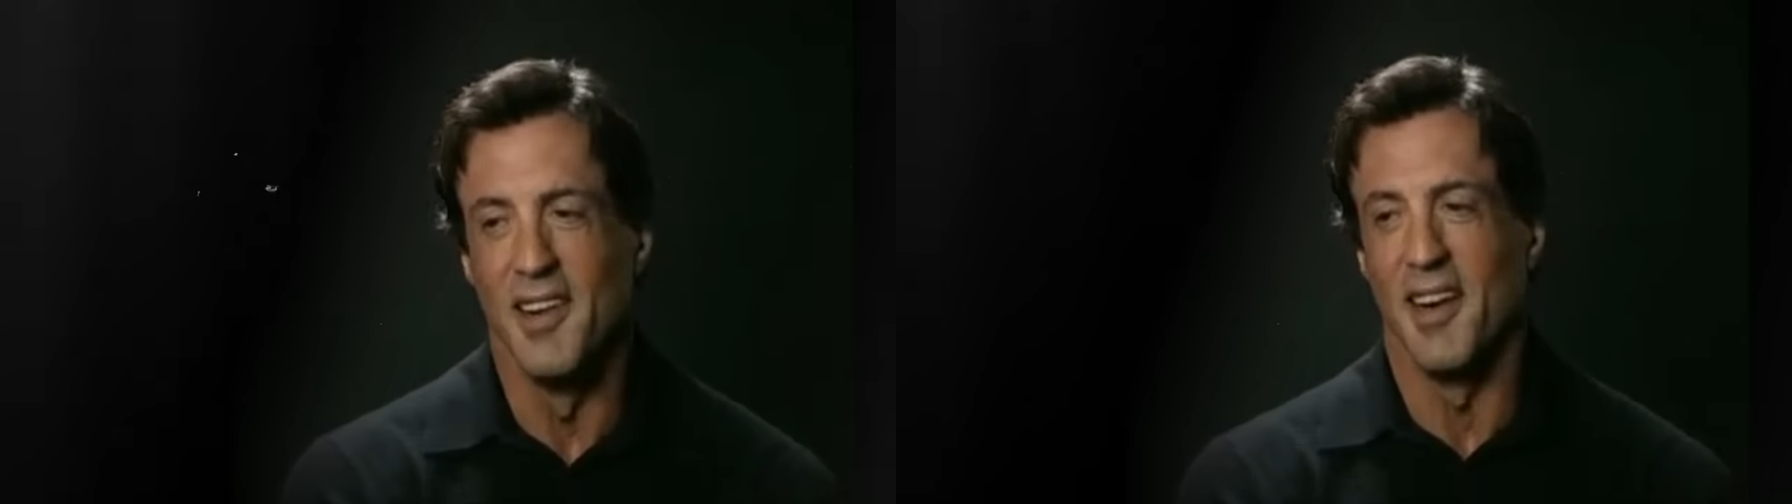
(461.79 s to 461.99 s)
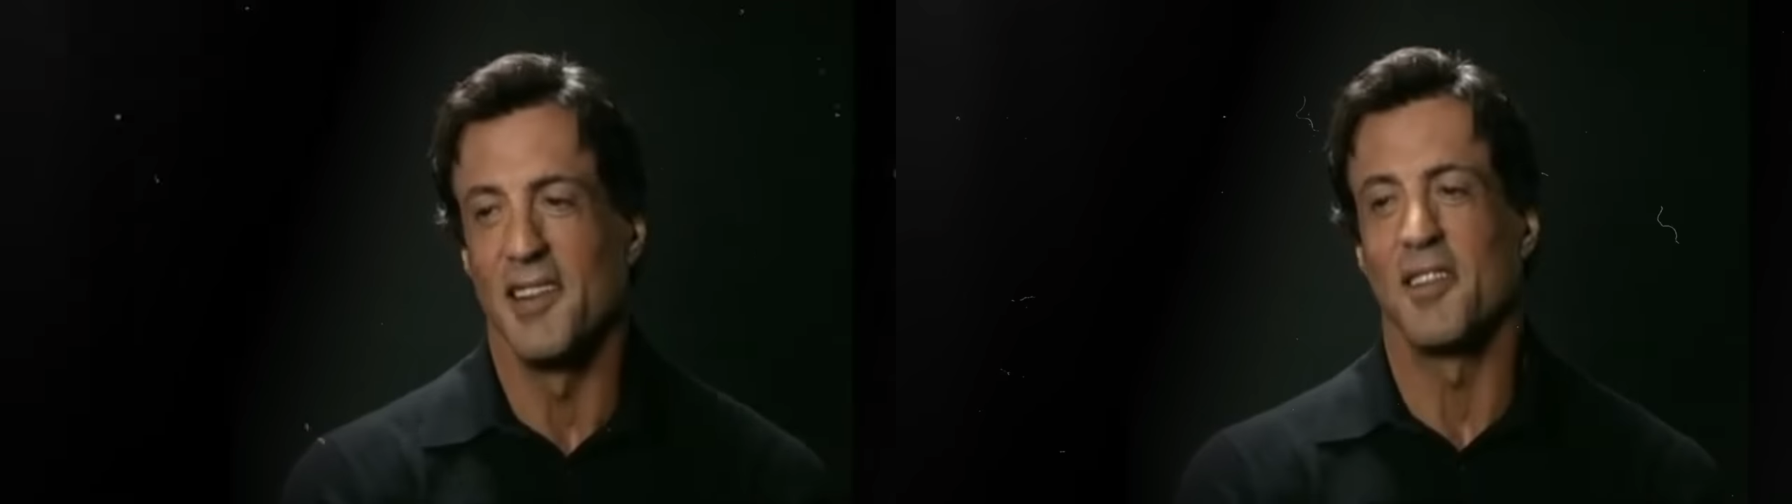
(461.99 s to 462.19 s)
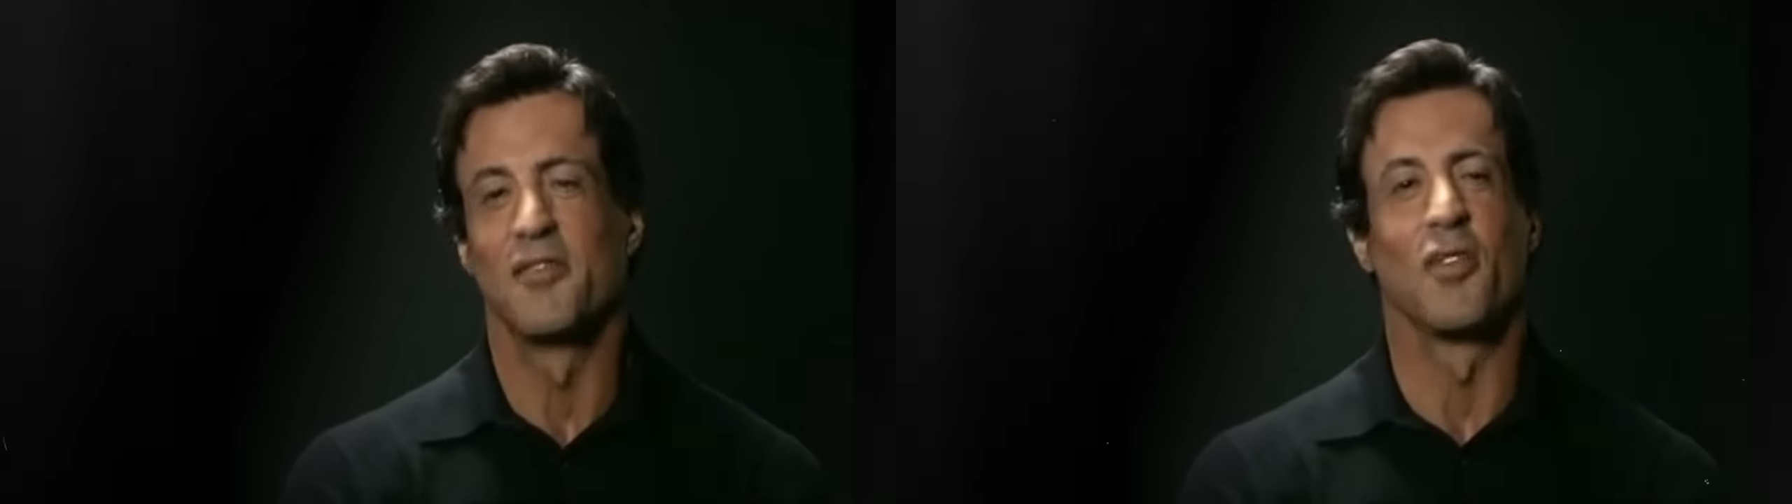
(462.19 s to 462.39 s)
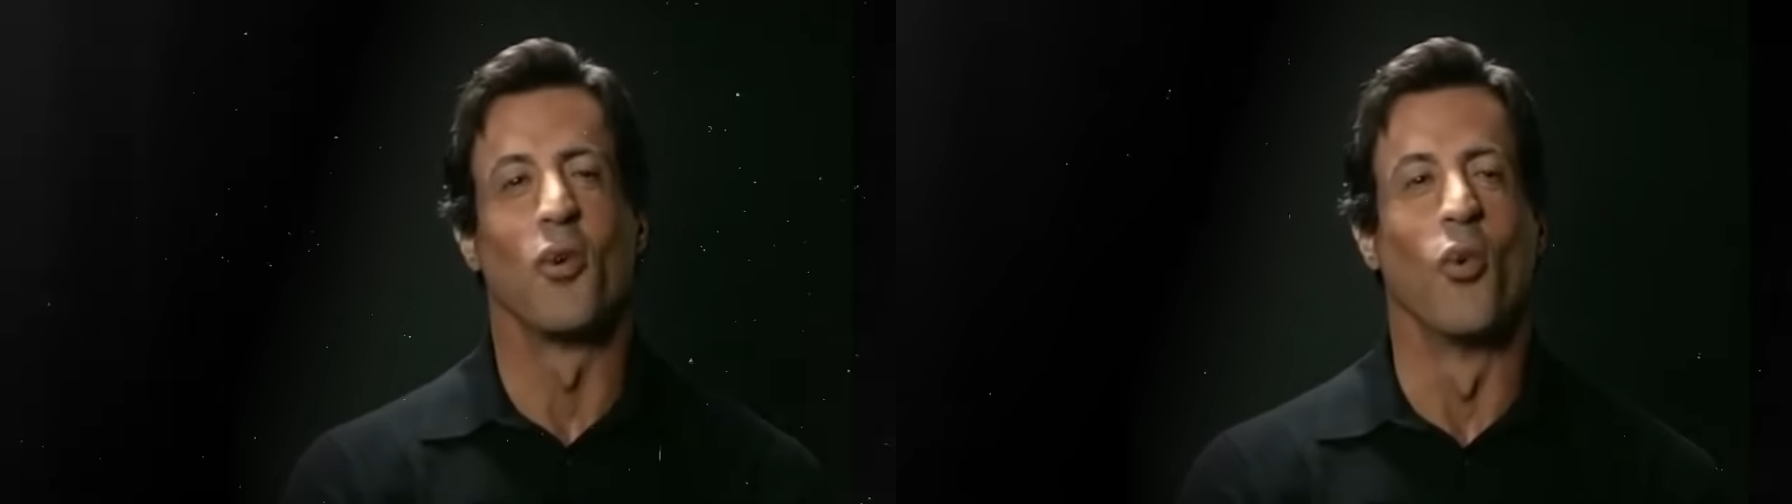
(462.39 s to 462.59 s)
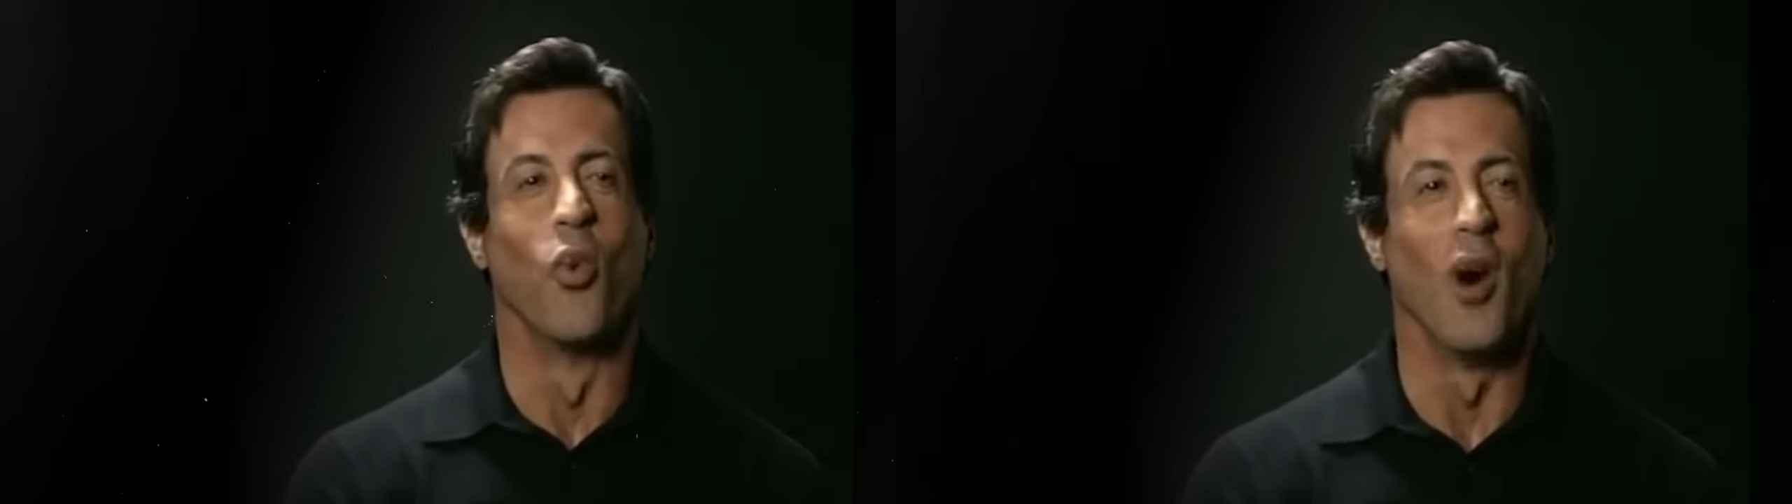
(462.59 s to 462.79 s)
I said, for
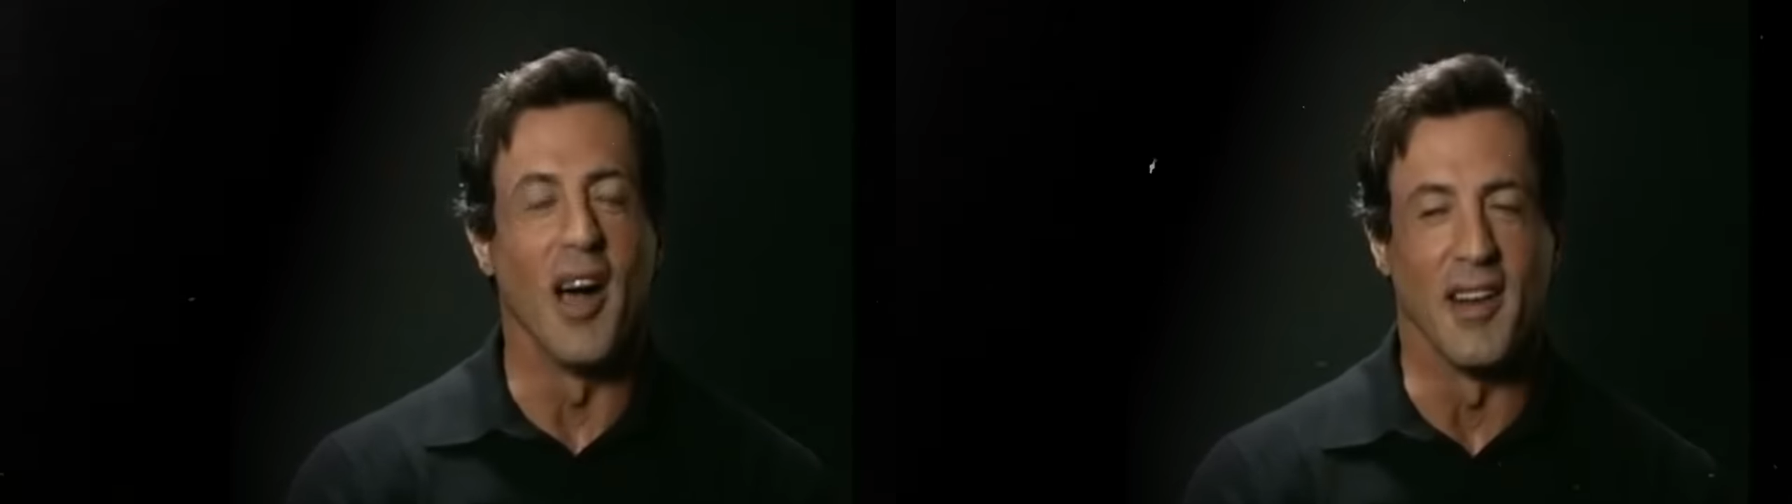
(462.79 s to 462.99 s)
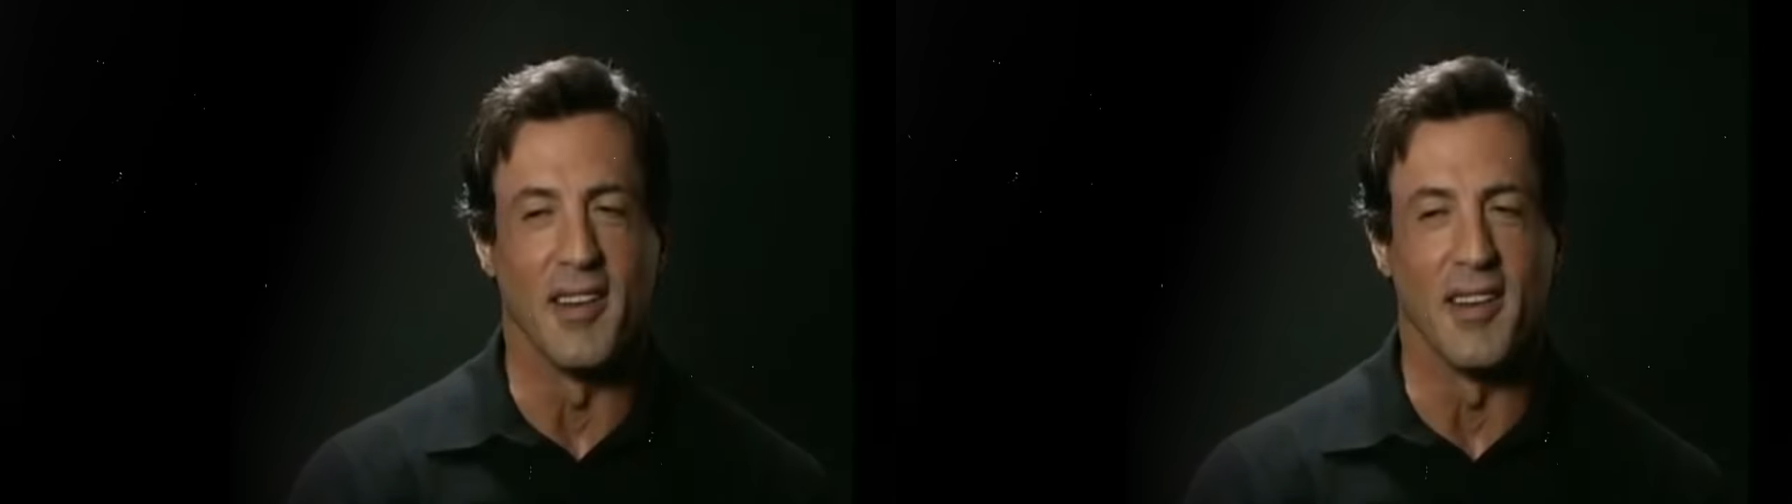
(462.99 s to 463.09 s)
what?